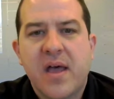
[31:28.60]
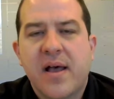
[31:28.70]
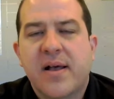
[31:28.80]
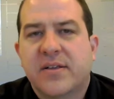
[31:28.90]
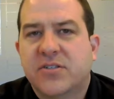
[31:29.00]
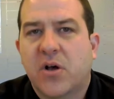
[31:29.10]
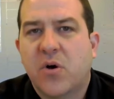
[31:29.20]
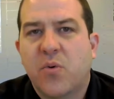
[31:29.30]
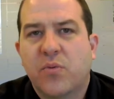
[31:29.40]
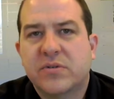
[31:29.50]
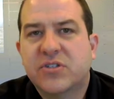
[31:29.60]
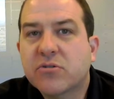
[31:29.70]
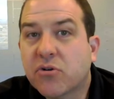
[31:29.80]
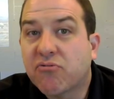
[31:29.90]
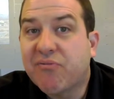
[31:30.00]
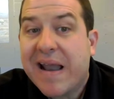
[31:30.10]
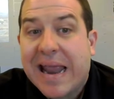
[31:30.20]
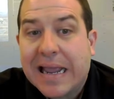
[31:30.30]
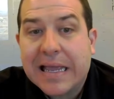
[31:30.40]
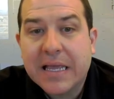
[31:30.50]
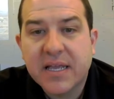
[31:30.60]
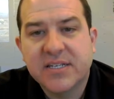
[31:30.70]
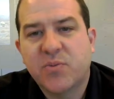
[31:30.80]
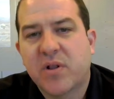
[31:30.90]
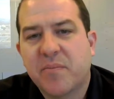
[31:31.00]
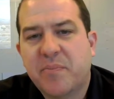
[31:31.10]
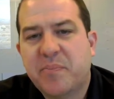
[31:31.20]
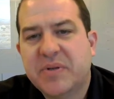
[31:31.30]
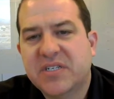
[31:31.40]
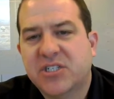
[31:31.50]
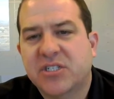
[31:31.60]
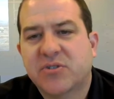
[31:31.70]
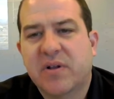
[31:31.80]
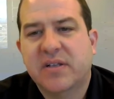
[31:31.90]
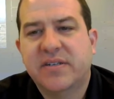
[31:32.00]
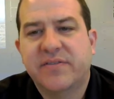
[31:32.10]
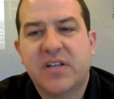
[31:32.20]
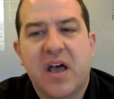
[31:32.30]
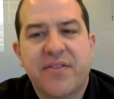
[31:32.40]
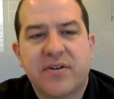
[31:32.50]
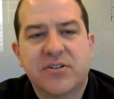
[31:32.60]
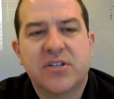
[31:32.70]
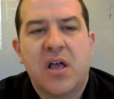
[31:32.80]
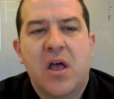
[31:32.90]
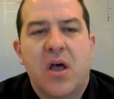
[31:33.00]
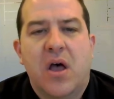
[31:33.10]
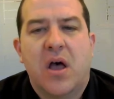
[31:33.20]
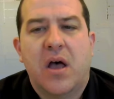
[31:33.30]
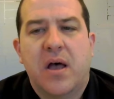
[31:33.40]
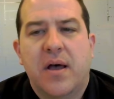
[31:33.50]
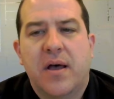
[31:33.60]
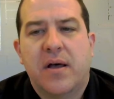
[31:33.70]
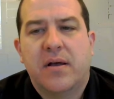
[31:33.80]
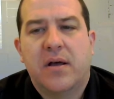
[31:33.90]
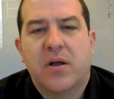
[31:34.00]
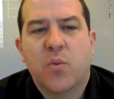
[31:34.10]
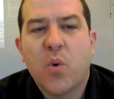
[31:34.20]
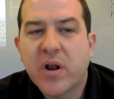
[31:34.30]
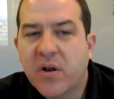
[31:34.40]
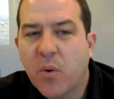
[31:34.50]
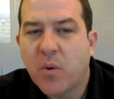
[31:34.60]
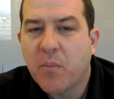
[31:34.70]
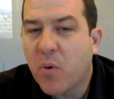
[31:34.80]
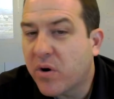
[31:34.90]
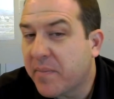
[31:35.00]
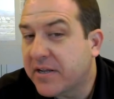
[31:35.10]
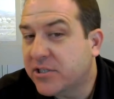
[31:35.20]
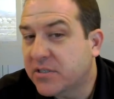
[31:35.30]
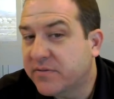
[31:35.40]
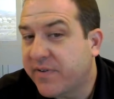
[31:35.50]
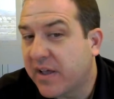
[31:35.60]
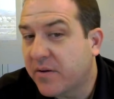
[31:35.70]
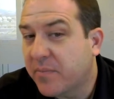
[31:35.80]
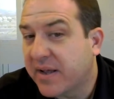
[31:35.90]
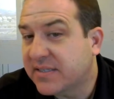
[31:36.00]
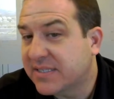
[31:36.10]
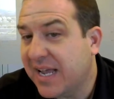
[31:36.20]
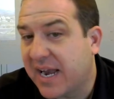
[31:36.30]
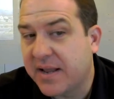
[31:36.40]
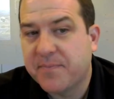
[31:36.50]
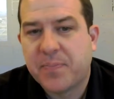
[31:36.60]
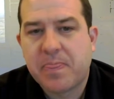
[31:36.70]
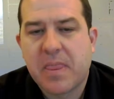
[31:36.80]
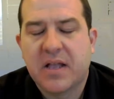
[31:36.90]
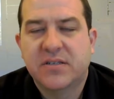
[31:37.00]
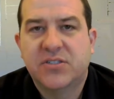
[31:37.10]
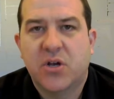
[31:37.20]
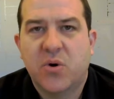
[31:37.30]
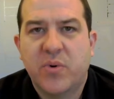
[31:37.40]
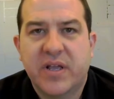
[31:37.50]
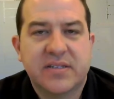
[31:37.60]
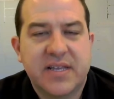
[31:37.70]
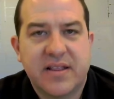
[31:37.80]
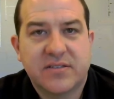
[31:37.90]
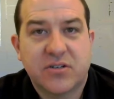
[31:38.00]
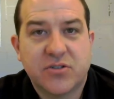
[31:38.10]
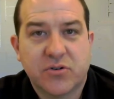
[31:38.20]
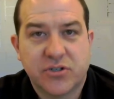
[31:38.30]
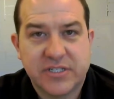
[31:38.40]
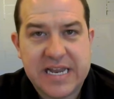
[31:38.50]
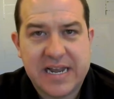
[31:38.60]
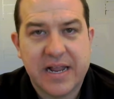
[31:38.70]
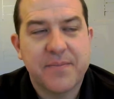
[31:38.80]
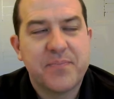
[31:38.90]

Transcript: So social rank is one of the positions relative to others on one or more dimensions valued by society. So we could say that's our social standing.